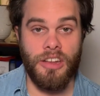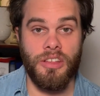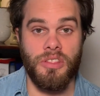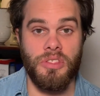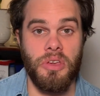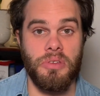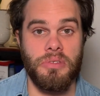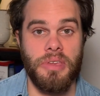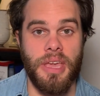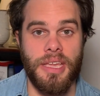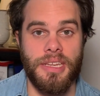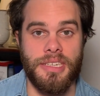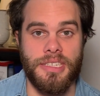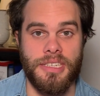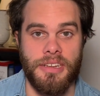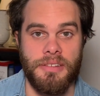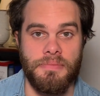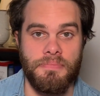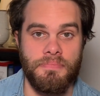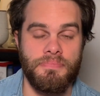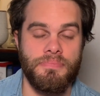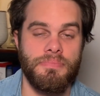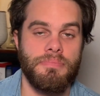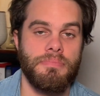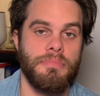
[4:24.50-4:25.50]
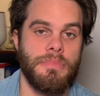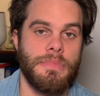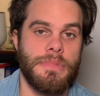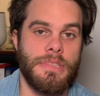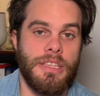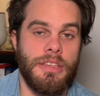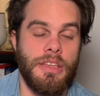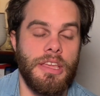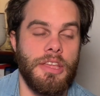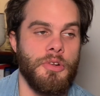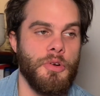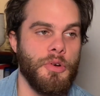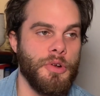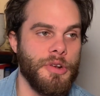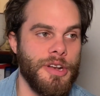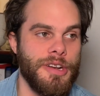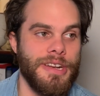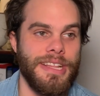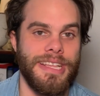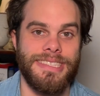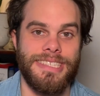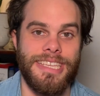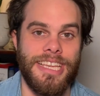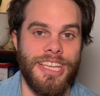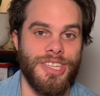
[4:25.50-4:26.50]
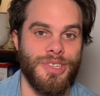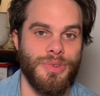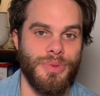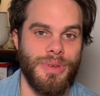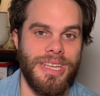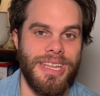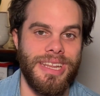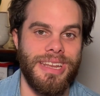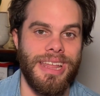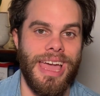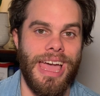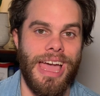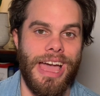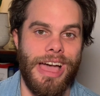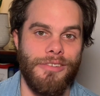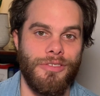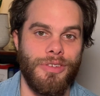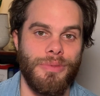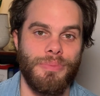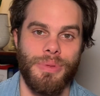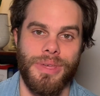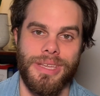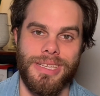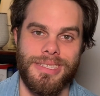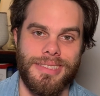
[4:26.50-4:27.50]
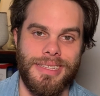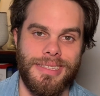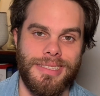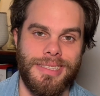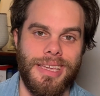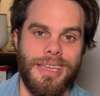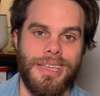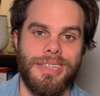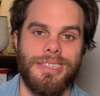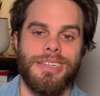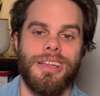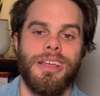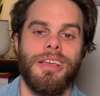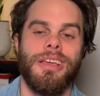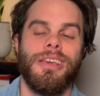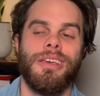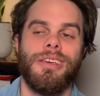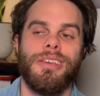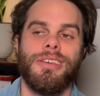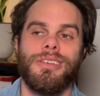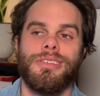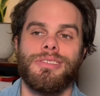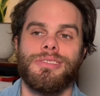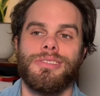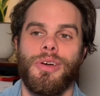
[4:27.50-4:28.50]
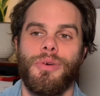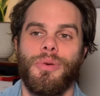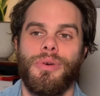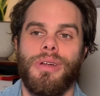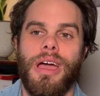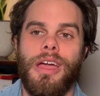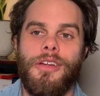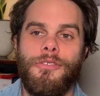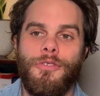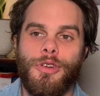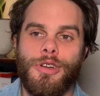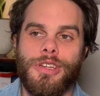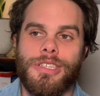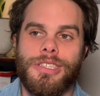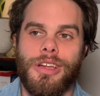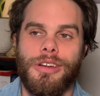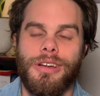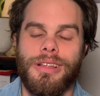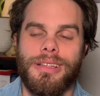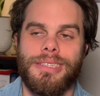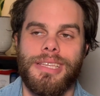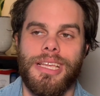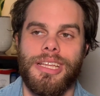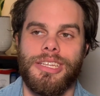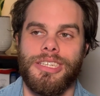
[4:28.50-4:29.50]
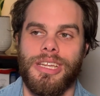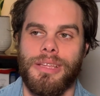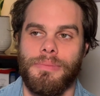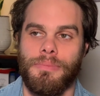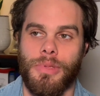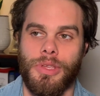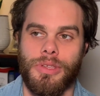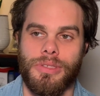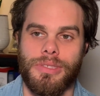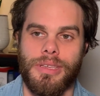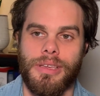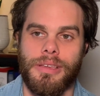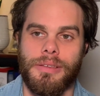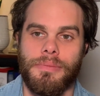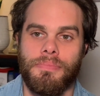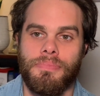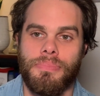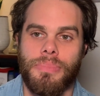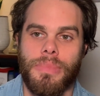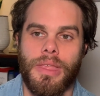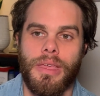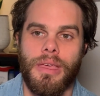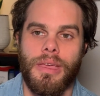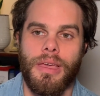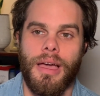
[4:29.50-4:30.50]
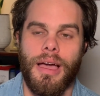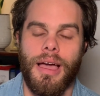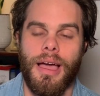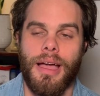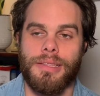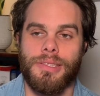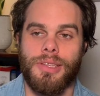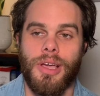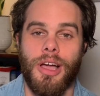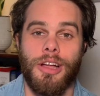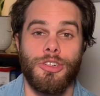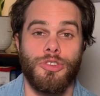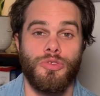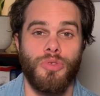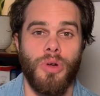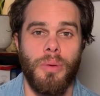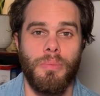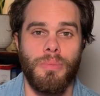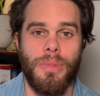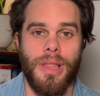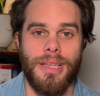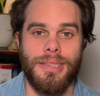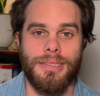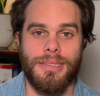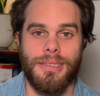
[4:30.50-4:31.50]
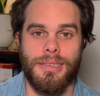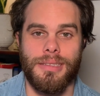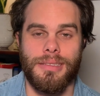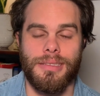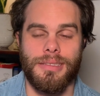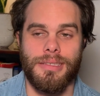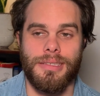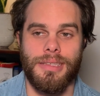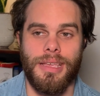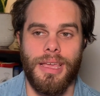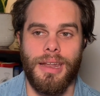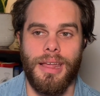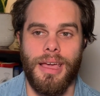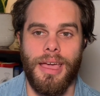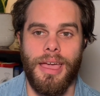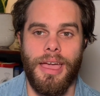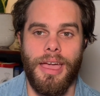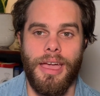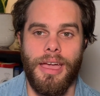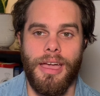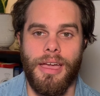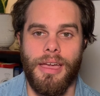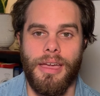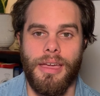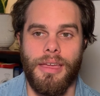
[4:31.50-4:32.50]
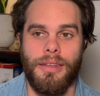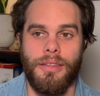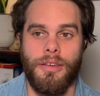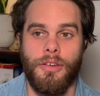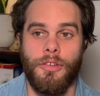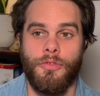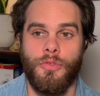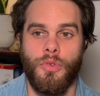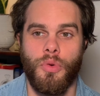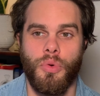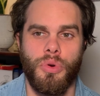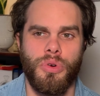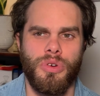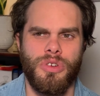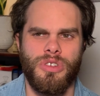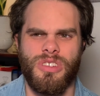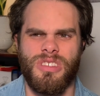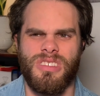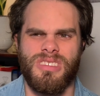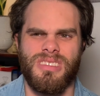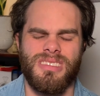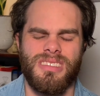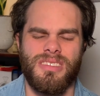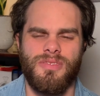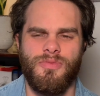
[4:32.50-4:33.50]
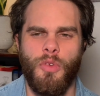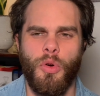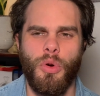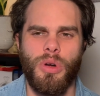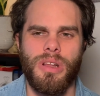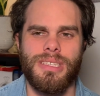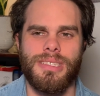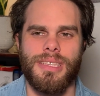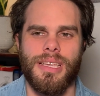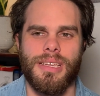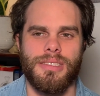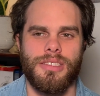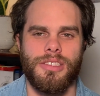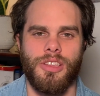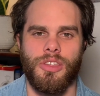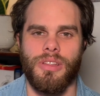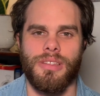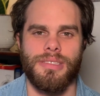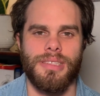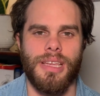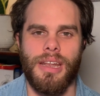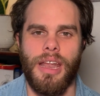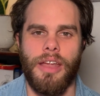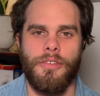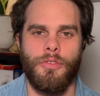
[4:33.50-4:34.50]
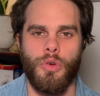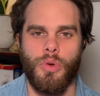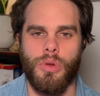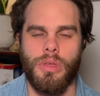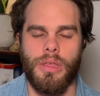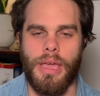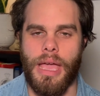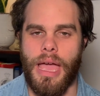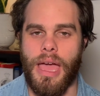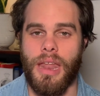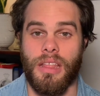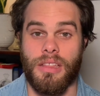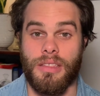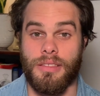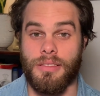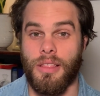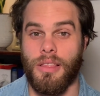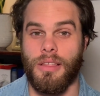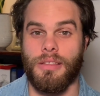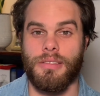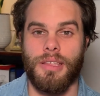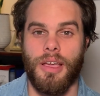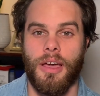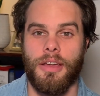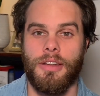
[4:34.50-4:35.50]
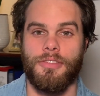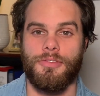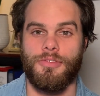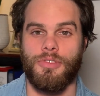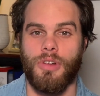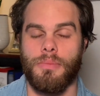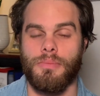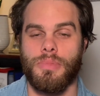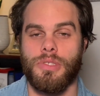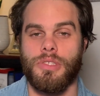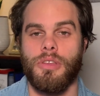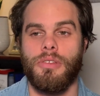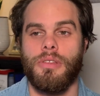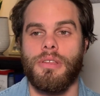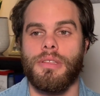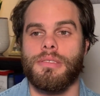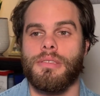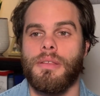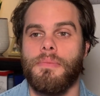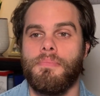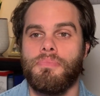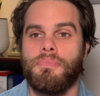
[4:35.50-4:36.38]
a location. In order to teach, we need to have a place to teach. So when I first started teaching music, I taught drum lessons and I had four to six students. I never really had a ton of drum students,